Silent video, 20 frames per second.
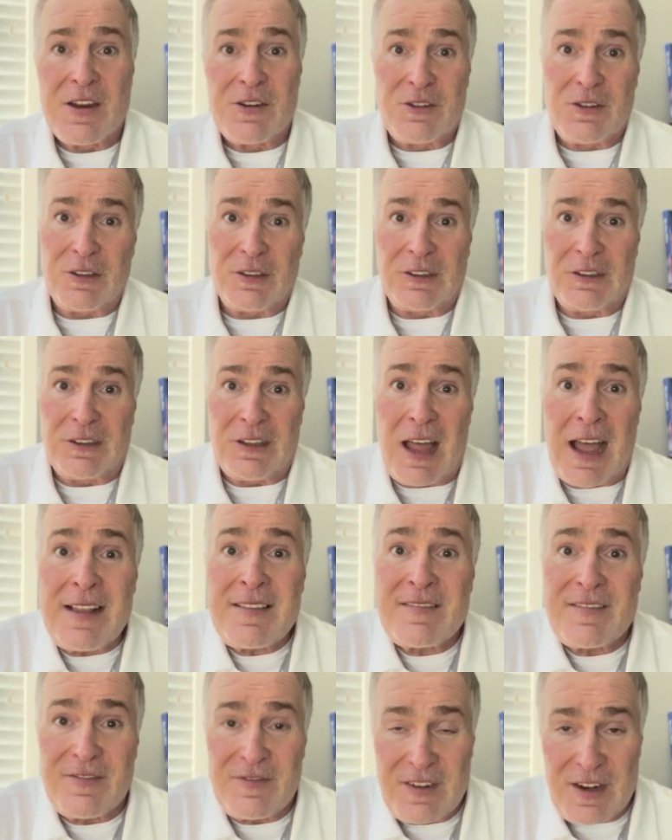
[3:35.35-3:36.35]
to
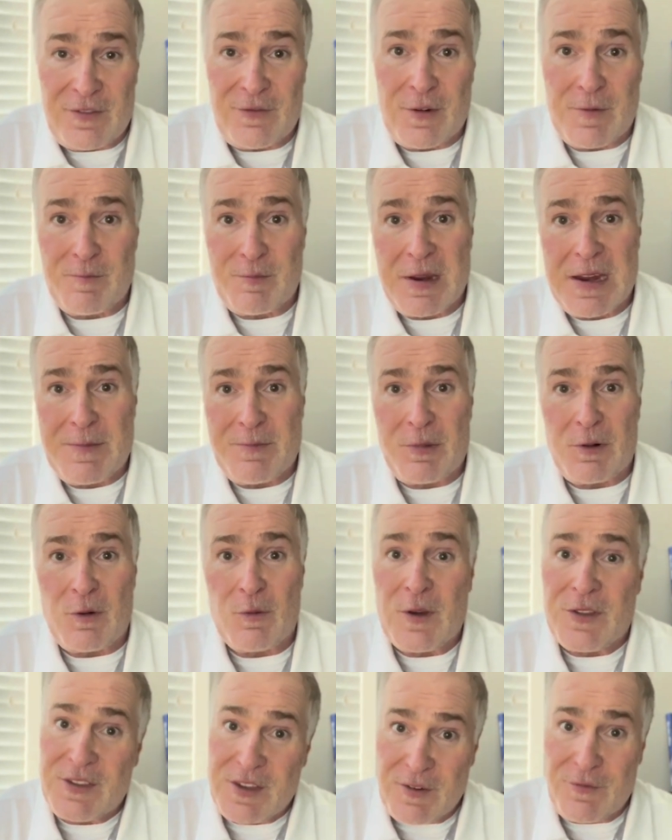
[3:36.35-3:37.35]
lots of different people
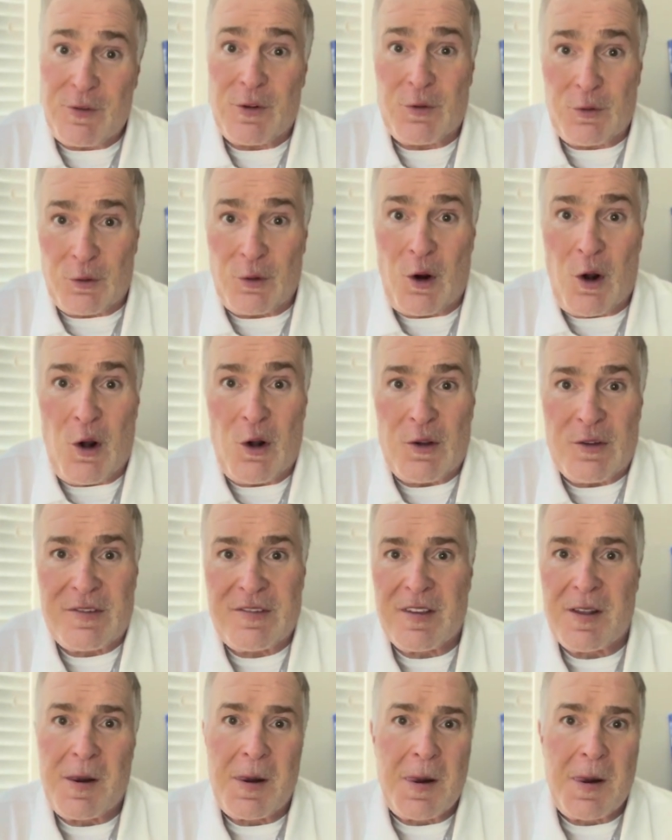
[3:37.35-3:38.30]
with different roles